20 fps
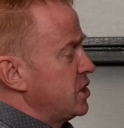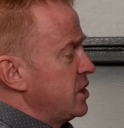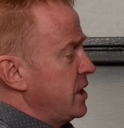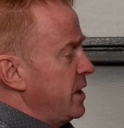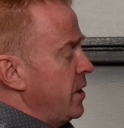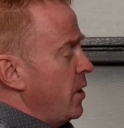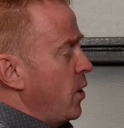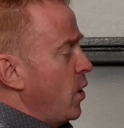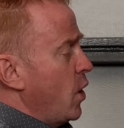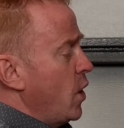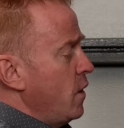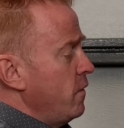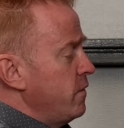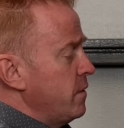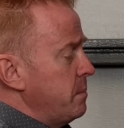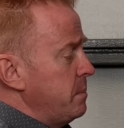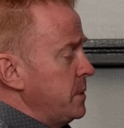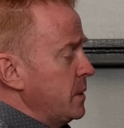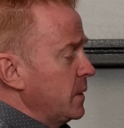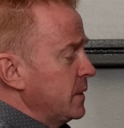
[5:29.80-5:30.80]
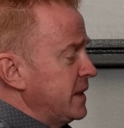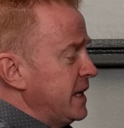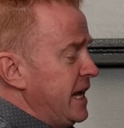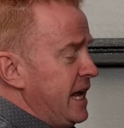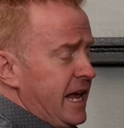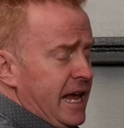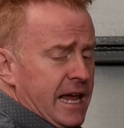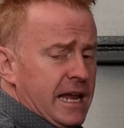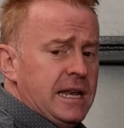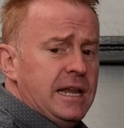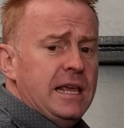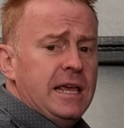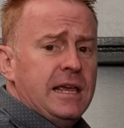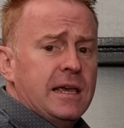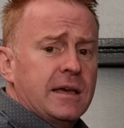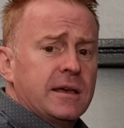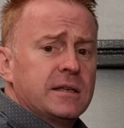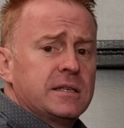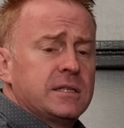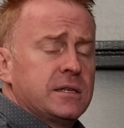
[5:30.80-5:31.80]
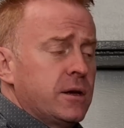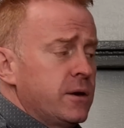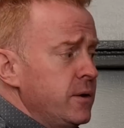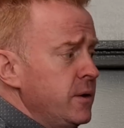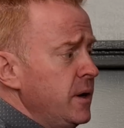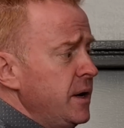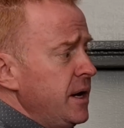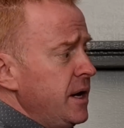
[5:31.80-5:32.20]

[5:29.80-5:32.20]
an overbuilt head here. So